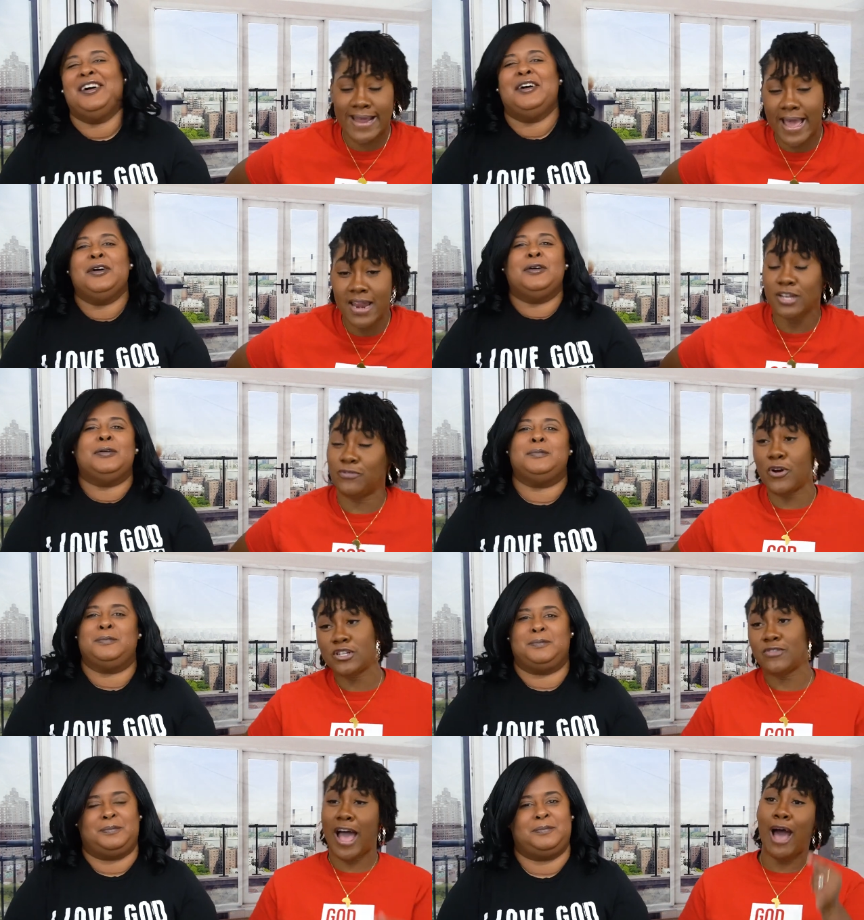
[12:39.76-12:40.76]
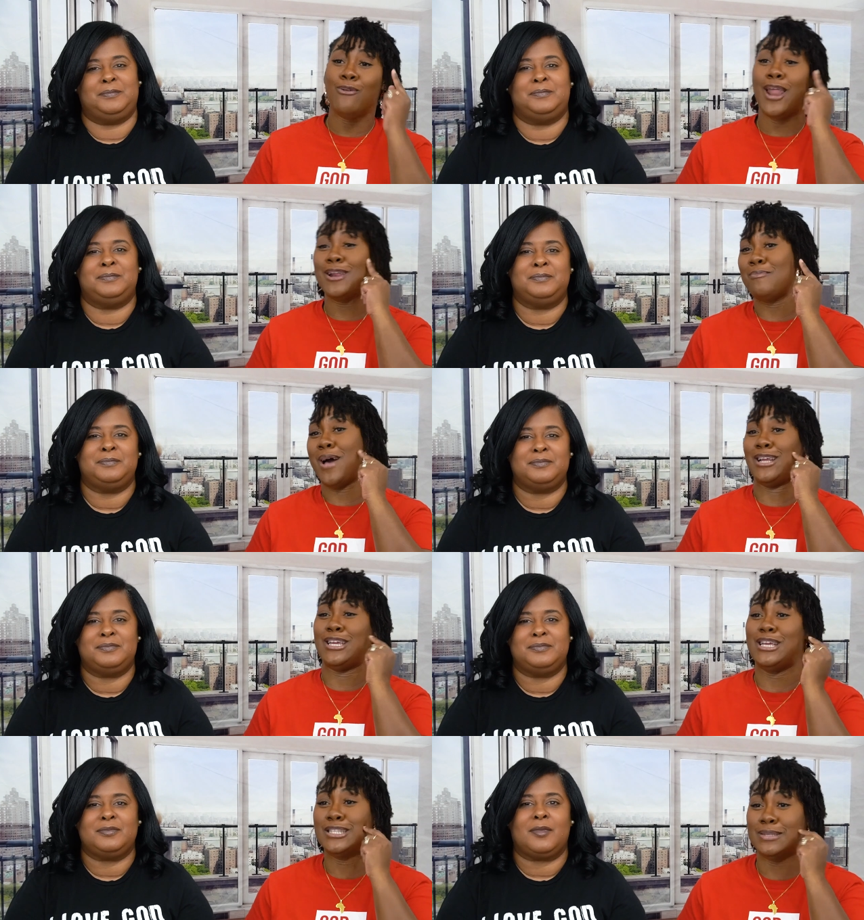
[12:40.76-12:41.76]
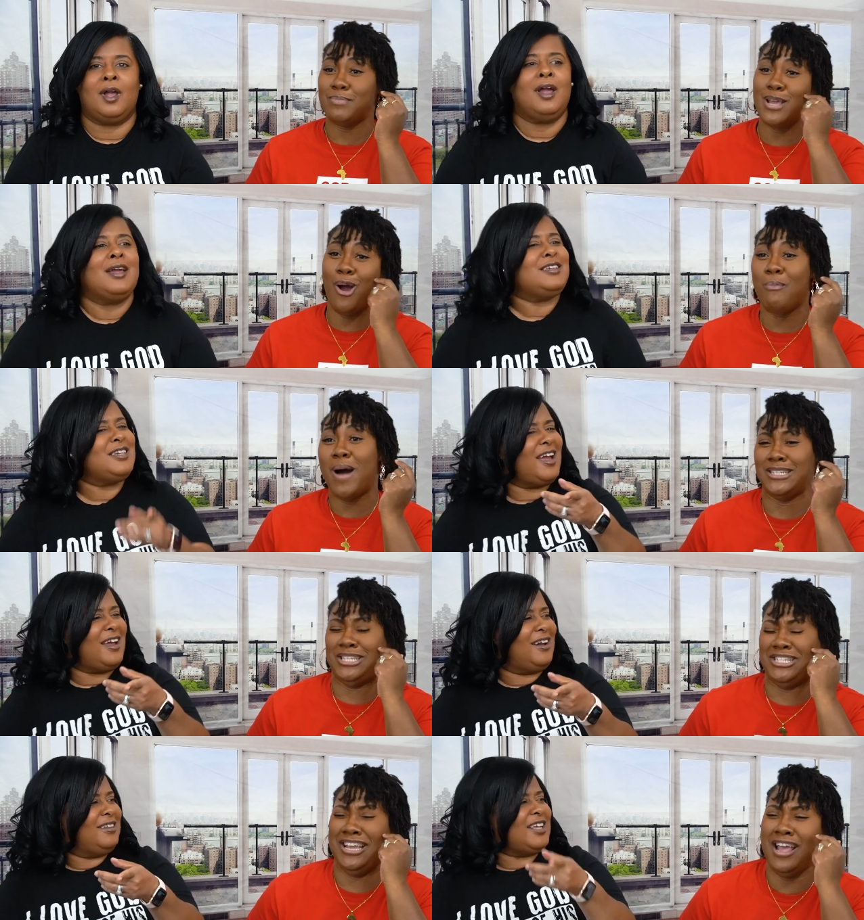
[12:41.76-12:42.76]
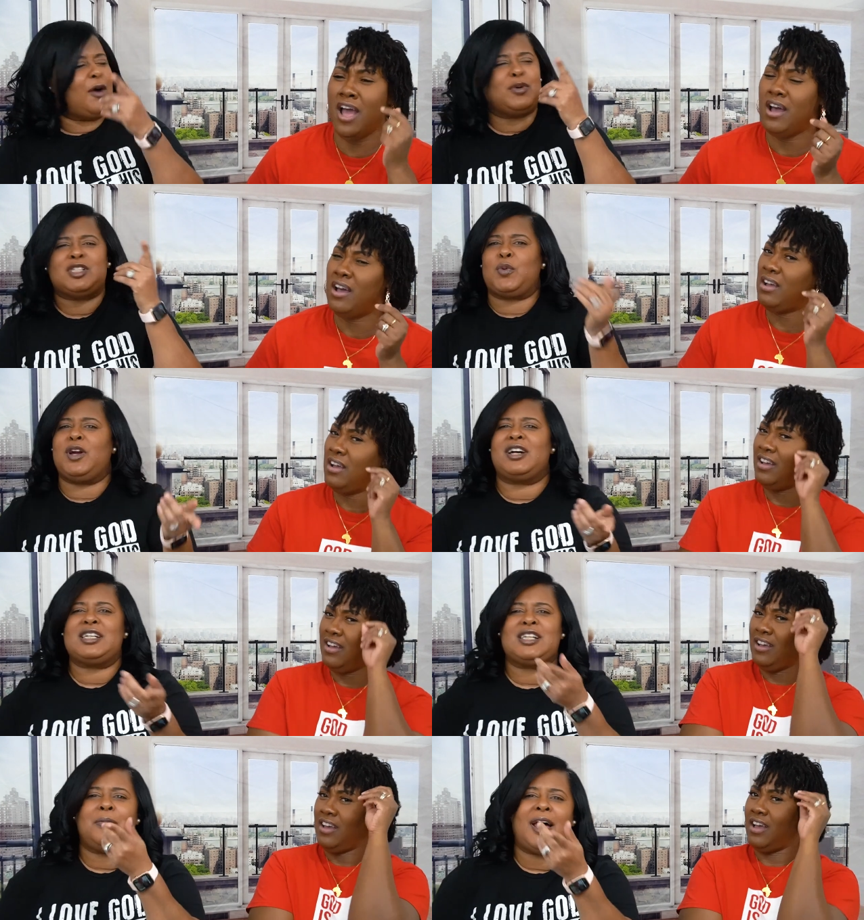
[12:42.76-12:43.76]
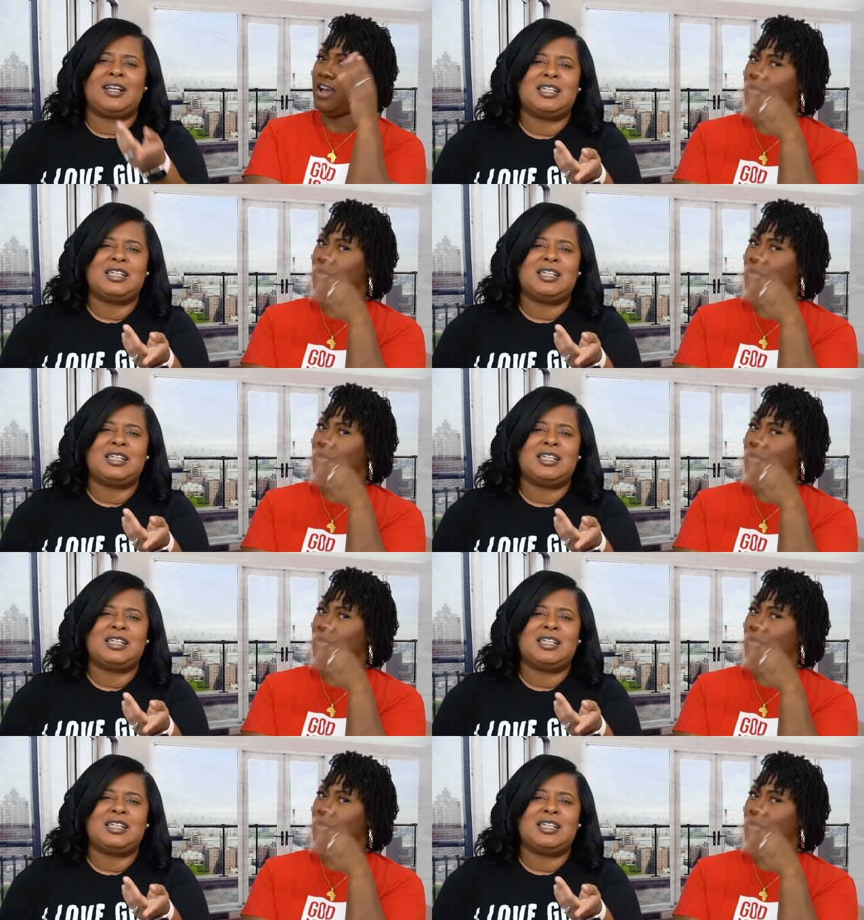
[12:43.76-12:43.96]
Speaker 1: daddy. Because first of all, I don't like nobody kissing
Speaker 2: me on my cheek. Yeah, that was weird, because I'm like,